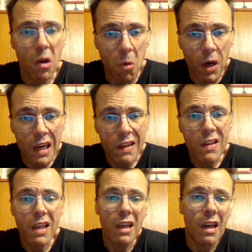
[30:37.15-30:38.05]

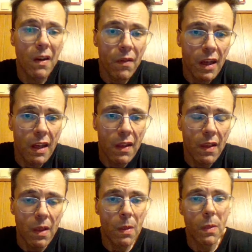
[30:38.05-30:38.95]
quality,
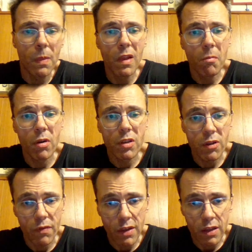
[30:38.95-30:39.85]
numbers
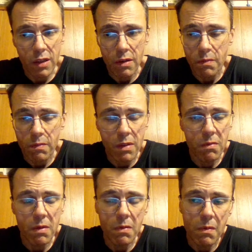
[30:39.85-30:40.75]
of the
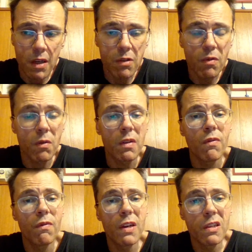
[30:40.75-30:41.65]
therefore
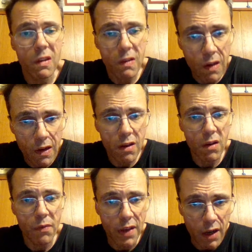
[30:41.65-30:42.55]
versatility
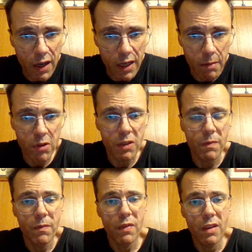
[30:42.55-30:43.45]
of the items
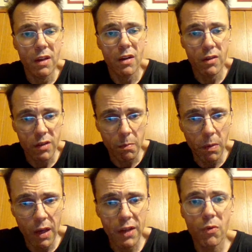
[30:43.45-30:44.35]
they are
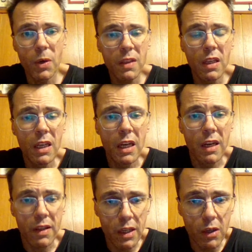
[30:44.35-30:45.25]
supplied with,
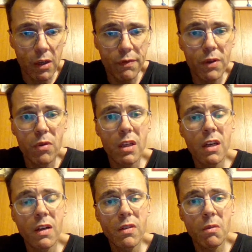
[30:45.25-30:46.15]
they offer to the
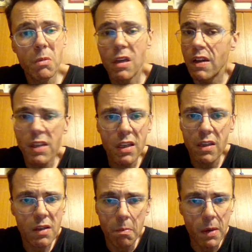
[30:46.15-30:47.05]
consumer, I think
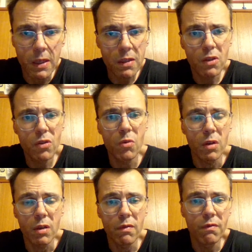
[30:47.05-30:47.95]
is the best
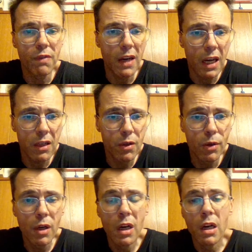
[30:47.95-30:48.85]
store. Value,
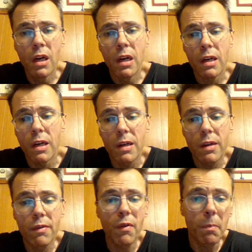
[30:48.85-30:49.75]
uh,
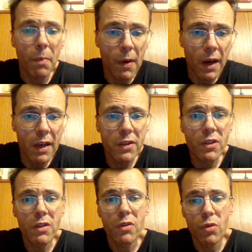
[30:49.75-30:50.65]
therefore
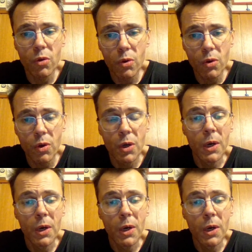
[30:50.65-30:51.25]
price to